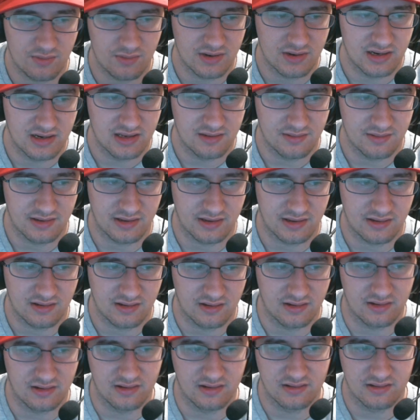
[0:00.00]
want to hit like,
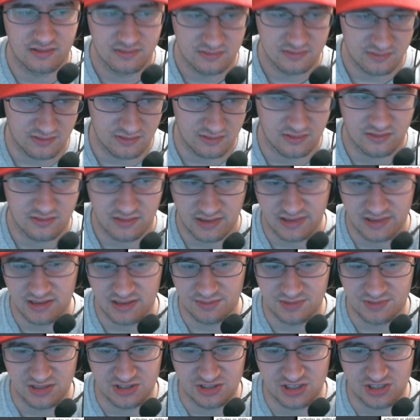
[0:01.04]
well, I end
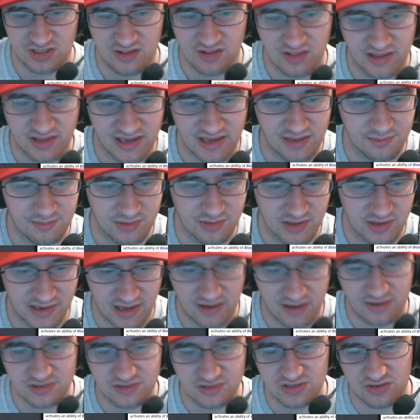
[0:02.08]
up ditching the land, but like
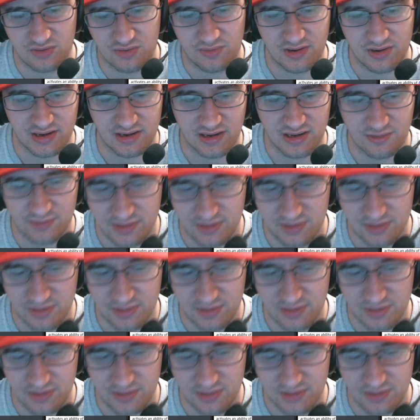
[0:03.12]
I also don't want to get